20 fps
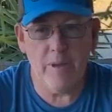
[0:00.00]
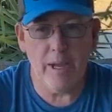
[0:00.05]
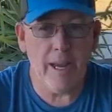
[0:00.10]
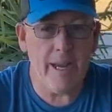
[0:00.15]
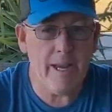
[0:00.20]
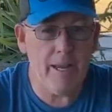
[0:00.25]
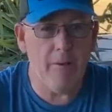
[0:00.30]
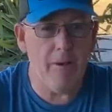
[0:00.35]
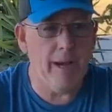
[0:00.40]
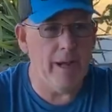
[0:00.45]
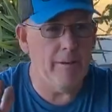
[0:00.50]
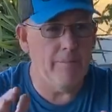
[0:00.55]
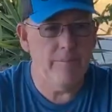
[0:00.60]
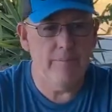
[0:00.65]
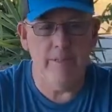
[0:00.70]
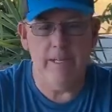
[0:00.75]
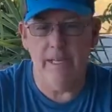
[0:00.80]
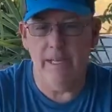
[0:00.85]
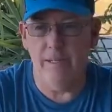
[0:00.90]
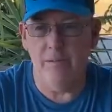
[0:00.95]
Anyway,
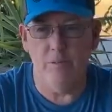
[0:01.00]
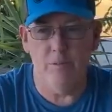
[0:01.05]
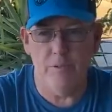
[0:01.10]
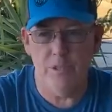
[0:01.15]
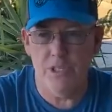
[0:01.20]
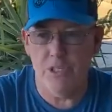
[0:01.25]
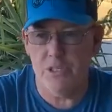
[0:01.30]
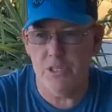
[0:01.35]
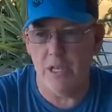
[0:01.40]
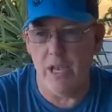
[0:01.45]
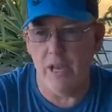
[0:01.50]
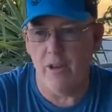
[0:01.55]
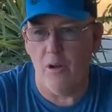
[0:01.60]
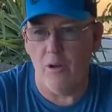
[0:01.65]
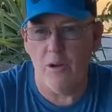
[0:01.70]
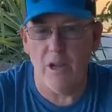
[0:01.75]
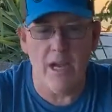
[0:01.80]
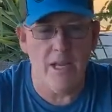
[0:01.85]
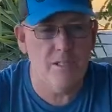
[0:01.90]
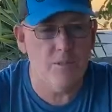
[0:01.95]
uh, we just got all
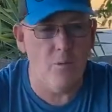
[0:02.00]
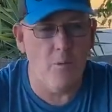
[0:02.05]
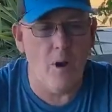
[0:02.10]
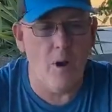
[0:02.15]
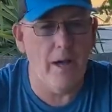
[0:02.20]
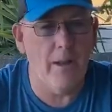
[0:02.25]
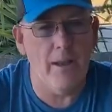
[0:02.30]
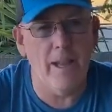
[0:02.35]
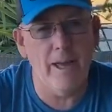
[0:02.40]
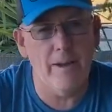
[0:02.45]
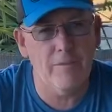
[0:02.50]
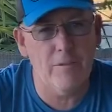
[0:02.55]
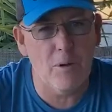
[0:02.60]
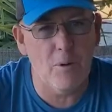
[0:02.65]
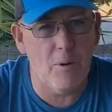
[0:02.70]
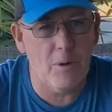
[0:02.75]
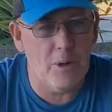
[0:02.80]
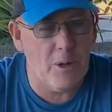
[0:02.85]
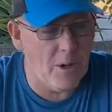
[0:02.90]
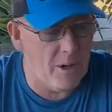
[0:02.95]
kinds of wildlife
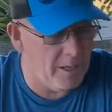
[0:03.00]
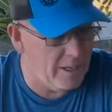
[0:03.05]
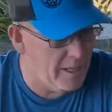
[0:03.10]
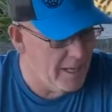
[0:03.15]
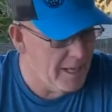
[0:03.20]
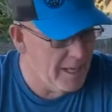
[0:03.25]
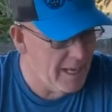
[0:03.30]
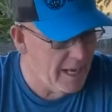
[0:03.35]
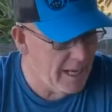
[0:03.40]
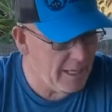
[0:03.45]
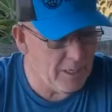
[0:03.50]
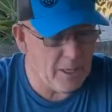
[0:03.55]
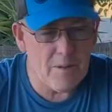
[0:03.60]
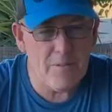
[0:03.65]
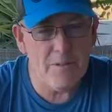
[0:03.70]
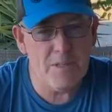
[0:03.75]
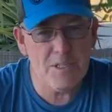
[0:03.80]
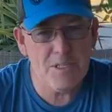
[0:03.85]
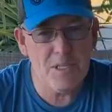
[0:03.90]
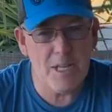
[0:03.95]
going on. I love
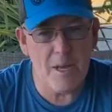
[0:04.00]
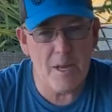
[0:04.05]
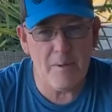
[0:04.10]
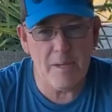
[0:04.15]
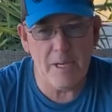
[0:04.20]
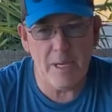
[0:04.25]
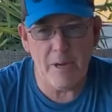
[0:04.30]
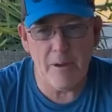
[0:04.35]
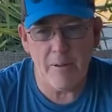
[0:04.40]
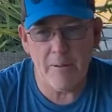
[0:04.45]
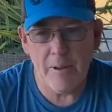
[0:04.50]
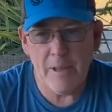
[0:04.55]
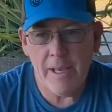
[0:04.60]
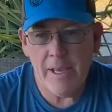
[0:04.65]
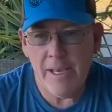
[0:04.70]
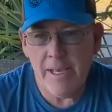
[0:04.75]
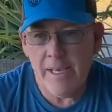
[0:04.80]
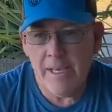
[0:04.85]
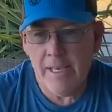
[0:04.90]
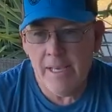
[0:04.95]
this time of year.
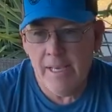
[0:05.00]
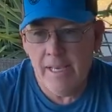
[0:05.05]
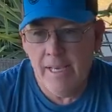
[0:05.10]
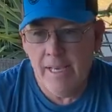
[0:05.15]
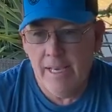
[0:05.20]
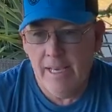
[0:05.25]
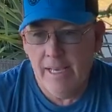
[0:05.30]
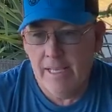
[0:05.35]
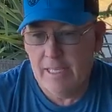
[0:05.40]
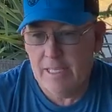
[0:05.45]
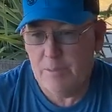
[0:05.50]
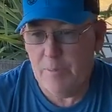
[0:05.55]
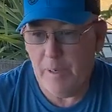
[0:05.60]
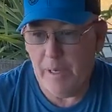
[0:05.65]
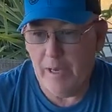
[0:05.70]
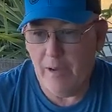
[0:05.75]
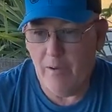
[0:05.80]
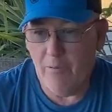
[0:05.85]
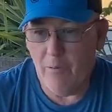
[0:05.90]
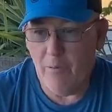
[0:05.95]

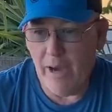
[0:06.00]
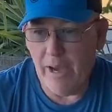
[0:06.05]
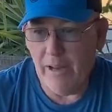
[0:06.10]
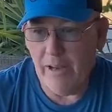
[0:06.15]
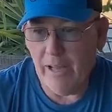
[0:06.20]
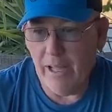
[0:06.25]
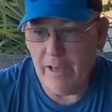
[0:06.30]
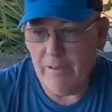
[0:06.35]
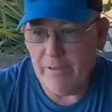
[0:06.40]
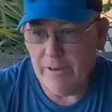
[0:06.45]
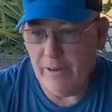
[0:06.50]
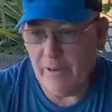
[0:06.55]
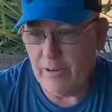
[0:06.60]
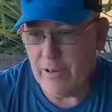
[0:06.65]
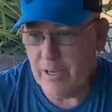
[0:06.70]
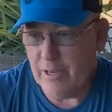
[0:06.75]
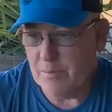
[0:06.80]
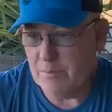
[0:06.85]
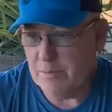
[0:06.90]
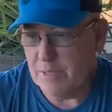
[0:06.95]
Speaking of wildlife, here
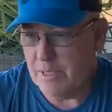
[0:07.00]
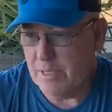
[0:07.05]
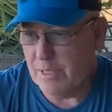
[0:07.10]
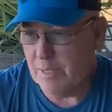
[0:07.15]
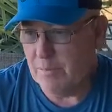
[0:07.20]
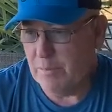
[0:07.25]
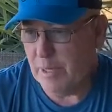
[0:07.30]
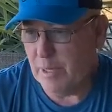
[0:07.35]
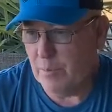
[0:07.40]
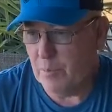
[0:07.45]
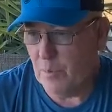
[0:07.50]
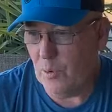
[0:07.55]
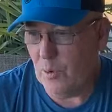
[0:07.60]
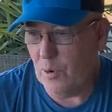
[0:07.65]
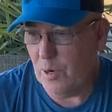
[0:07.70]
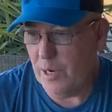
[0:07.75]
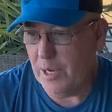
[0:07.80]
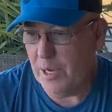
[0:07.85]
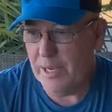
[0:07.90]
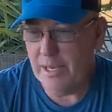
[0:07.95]
comes the big
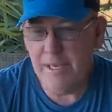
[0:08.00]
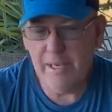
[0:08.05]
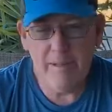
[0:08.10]
boy.